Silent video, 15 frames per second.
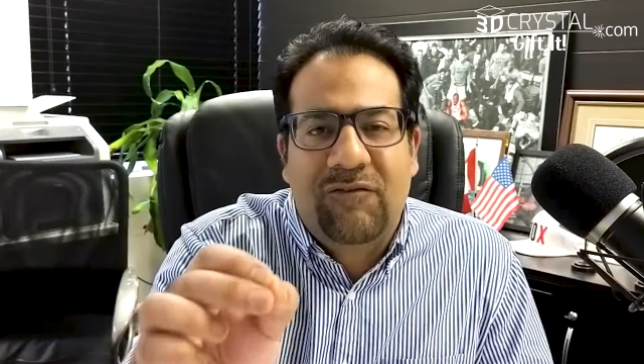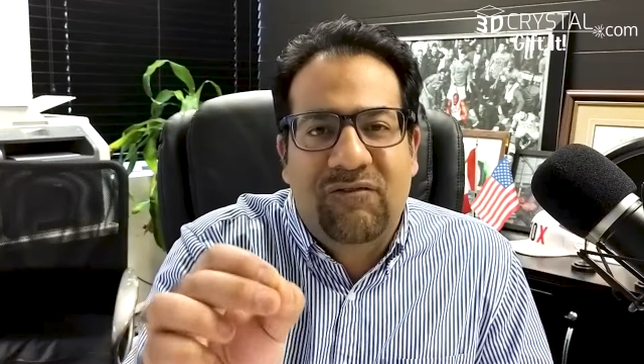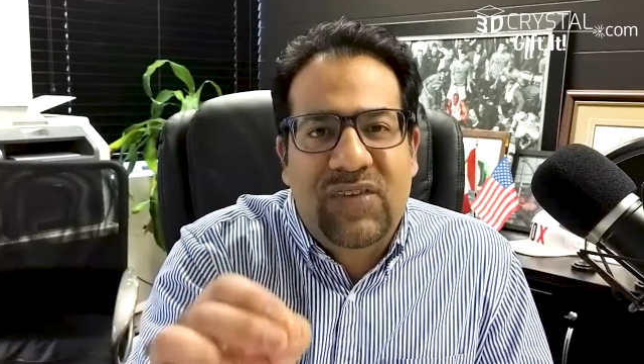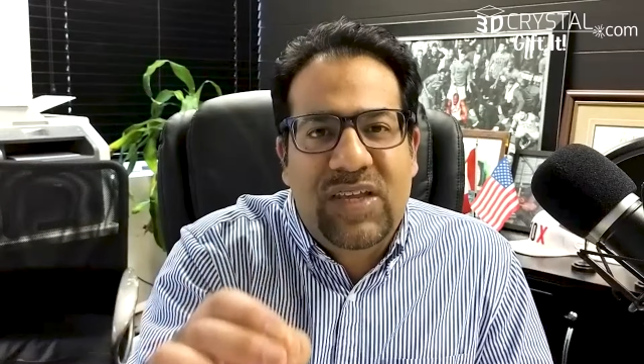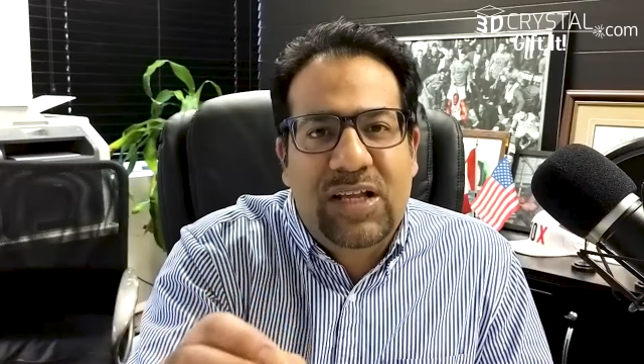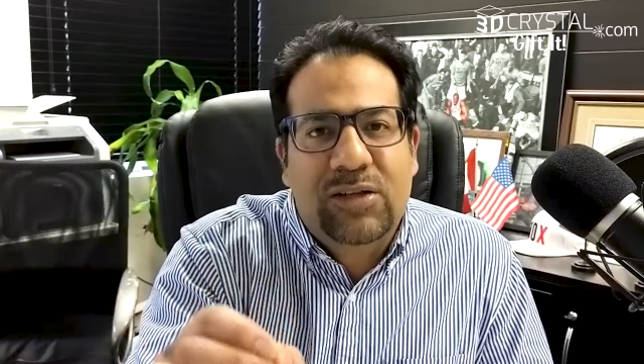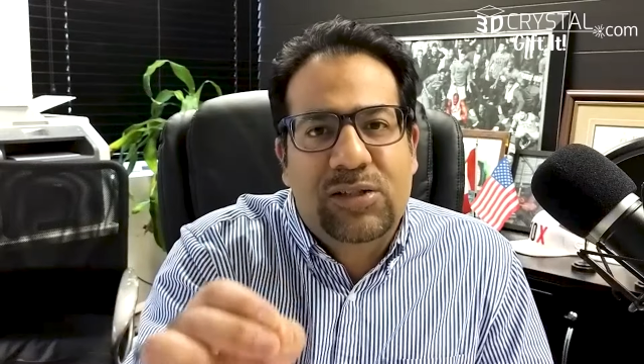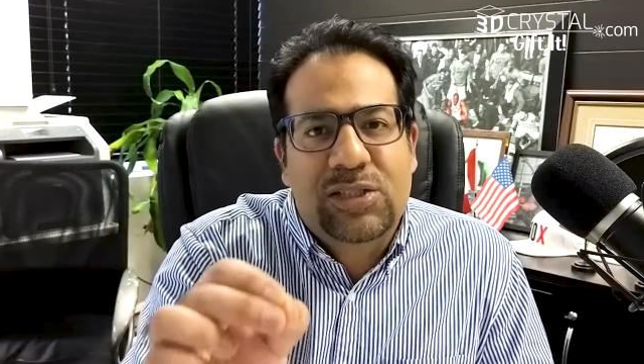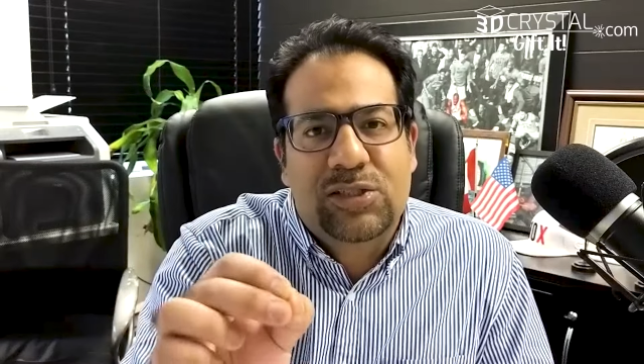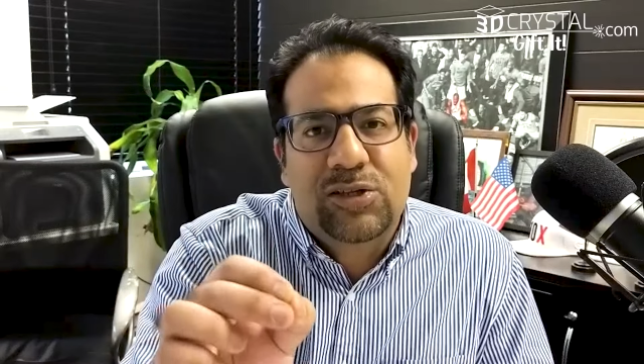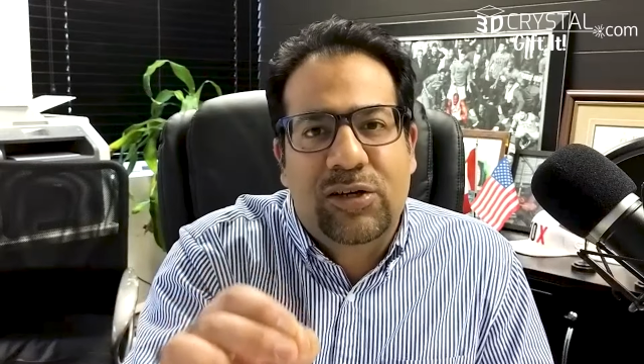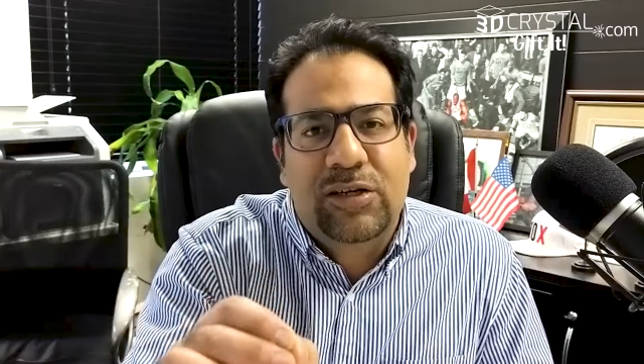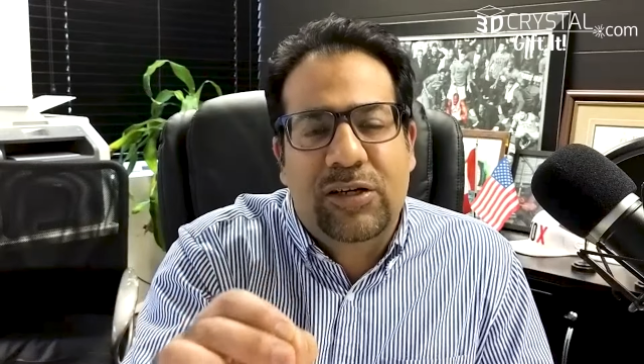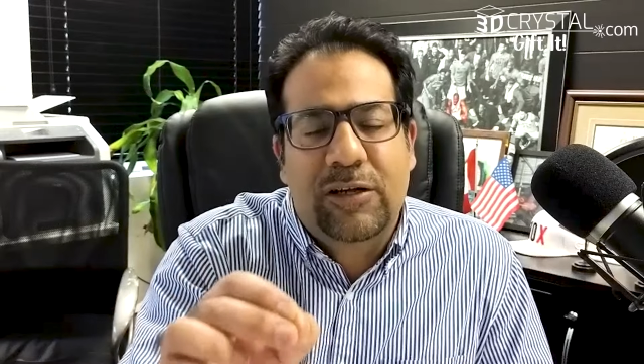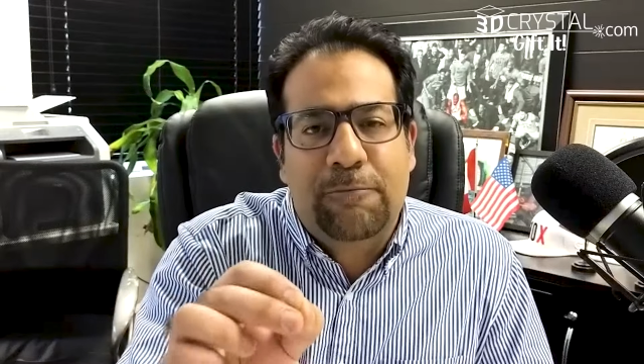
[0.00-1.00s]
feel
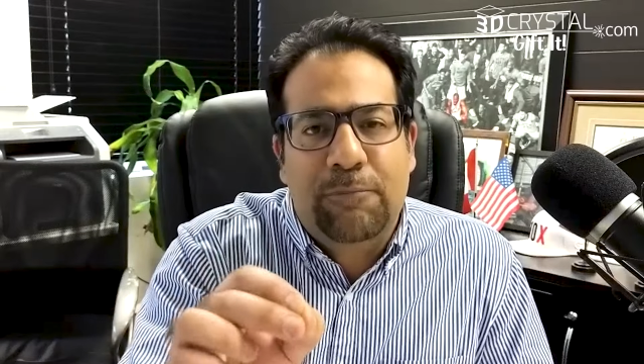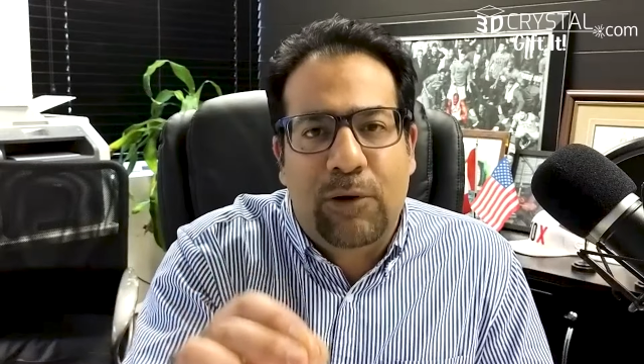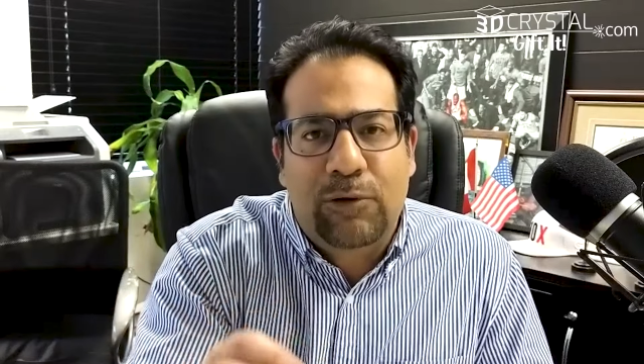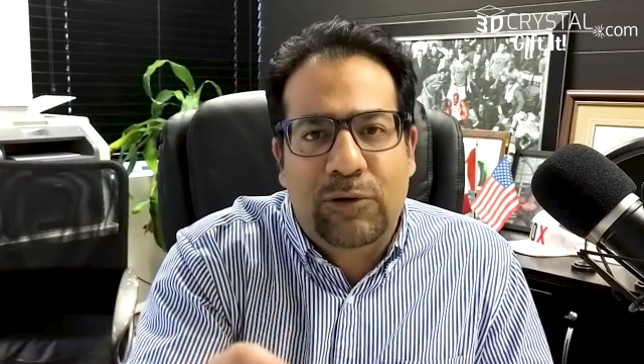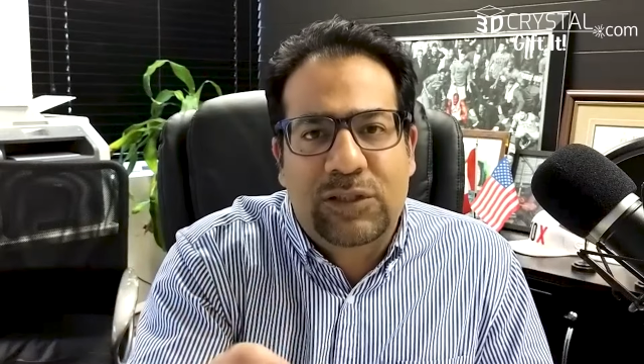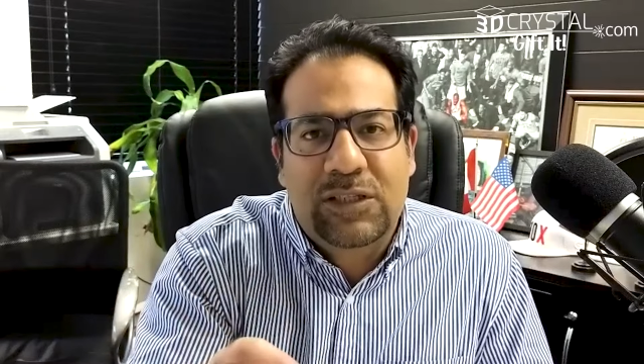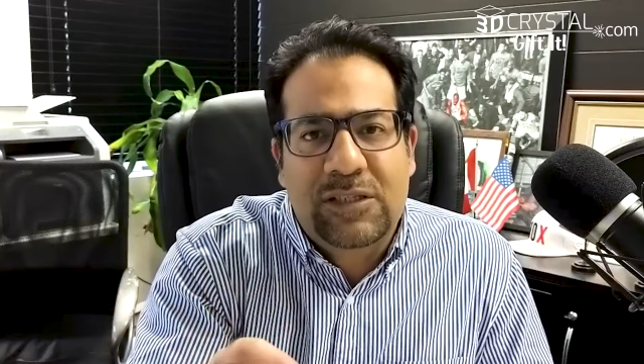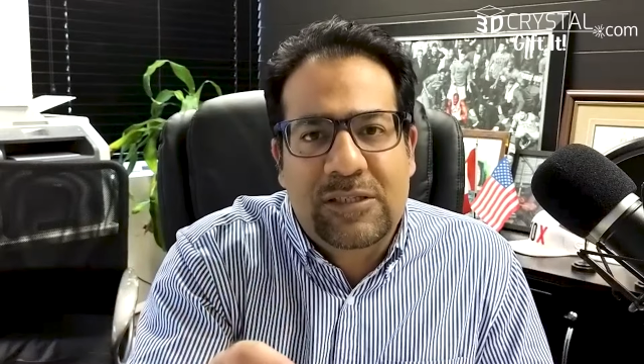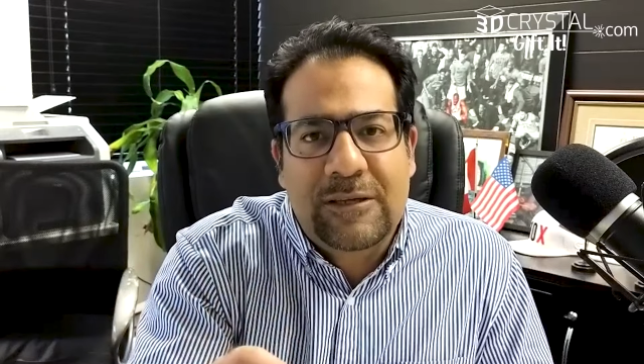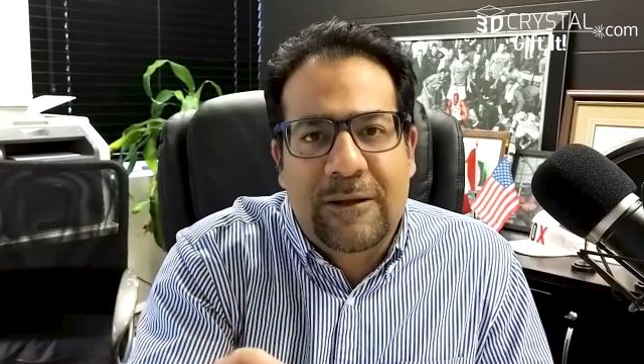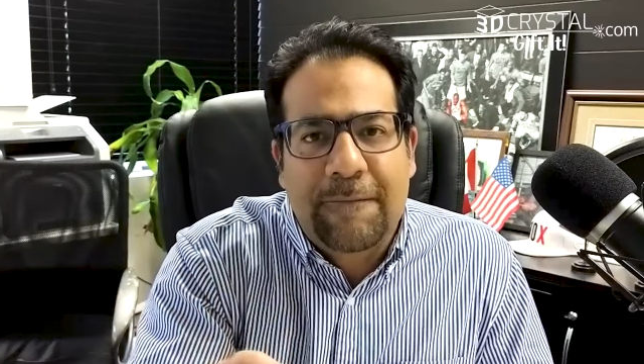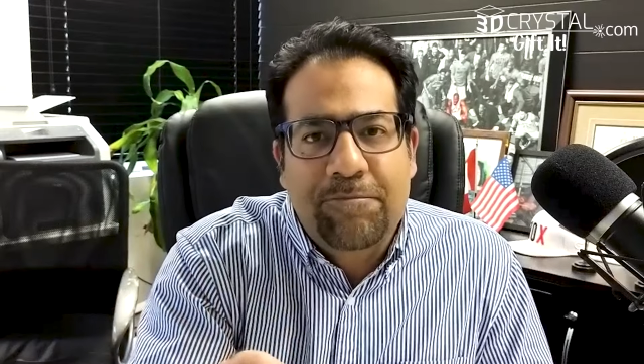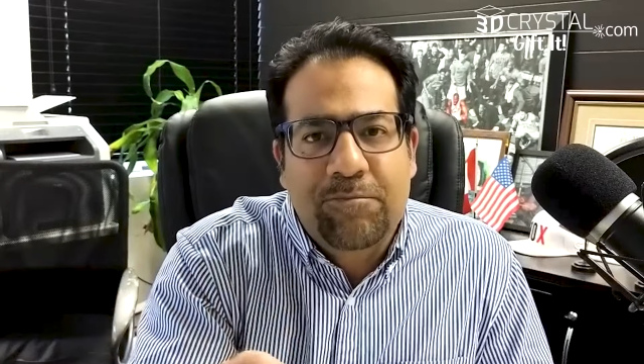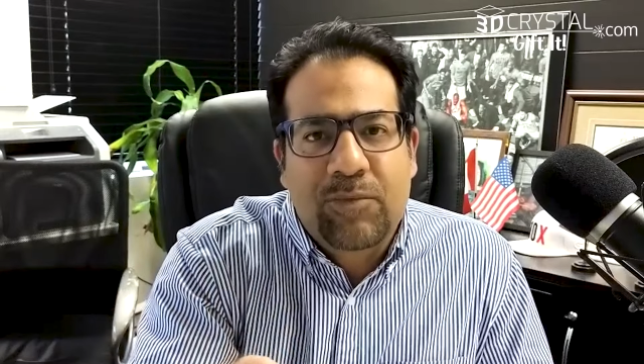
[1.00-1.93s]
certain emotions